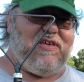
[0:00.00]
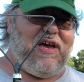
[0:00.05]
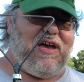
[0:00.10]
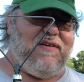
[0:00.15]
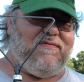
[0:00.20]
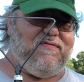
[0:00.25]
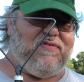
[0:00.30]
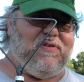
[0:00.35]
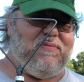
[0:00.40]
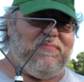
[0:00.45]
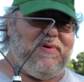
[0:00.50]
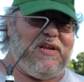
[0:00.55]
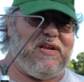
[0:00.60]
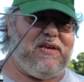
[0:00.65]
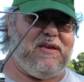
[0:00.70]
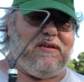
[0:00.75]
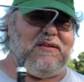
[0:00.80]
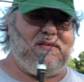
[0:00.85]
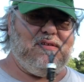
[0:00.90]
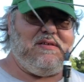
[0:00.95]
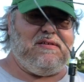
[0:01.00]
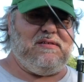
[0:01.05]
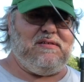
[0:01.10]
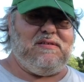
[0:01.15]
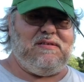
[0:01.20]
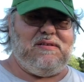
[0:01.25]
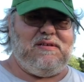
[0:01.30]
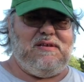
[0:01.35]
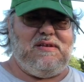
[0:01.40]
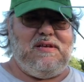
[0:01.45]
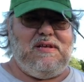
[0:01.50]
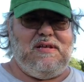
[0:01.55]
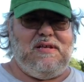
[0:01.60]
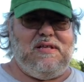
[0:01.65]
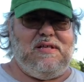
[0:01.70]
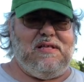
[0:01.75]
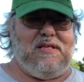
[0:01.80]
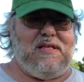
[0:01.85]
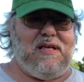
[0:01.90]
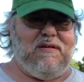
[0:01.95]
that for a minute.
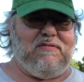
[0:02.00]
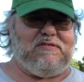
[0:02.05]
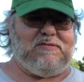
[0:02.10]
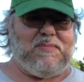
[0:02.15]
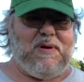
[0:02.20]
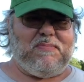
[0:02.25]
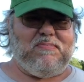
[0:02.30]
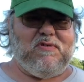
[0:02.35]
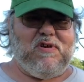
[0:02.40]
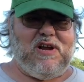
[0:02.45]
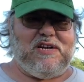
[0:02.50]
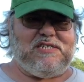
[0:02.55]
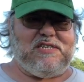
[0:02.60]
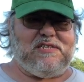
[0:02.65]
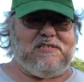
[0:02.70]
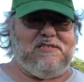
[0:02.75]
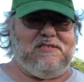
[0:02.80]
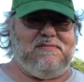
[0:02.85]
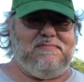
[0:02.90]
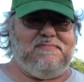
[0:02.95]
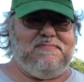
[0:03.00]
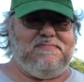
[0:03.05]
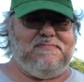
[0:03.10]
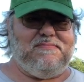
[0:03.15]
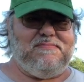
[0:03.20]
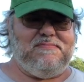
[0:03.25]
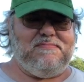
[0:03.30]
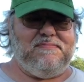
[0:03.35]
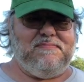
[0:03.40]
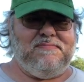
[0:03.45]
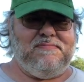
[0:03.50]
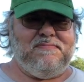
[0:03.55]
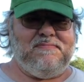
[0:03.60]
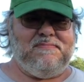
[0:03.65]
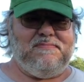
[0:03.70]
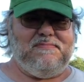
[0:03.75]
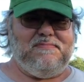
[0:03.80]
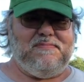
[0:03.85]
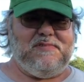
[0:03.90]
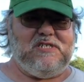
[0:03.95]
That was my project
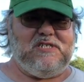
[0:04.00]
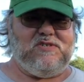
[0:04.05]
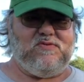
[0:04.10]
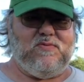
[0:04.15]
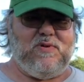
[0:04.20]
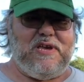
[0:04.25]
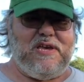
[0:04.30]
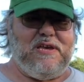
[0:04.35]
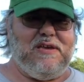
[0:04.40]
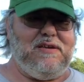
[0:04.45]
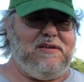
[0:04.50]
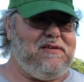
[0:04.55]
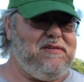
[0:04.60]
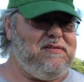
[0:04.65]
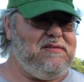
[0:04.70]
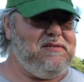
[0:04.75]
this week.